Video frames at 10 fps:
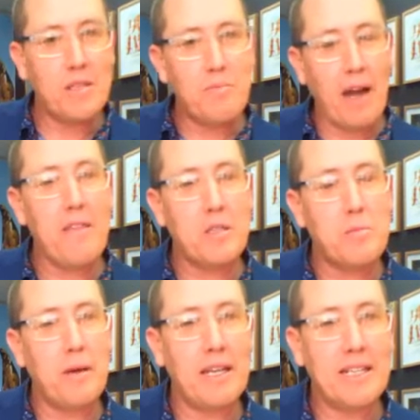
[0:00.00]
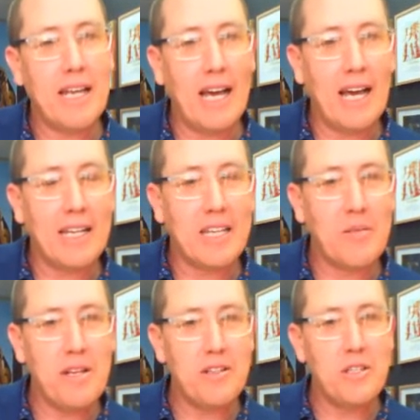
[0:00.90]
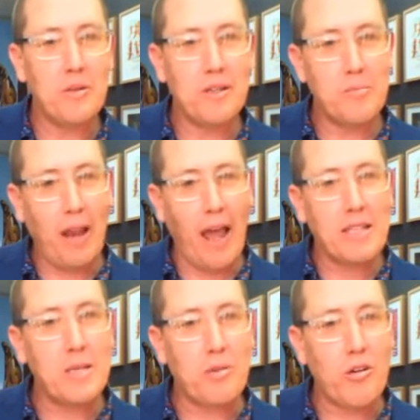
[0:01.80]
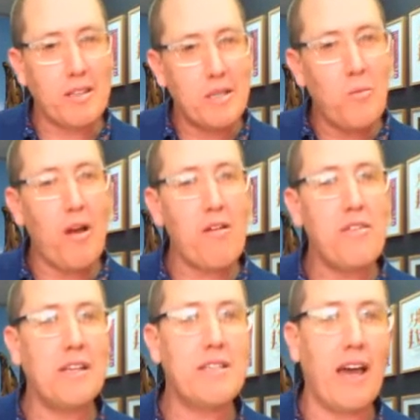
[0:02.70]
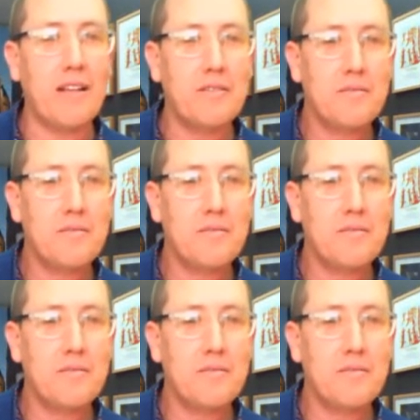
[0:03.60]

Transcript: There's money that's been committed to it. Plans are progressing. Where are things at?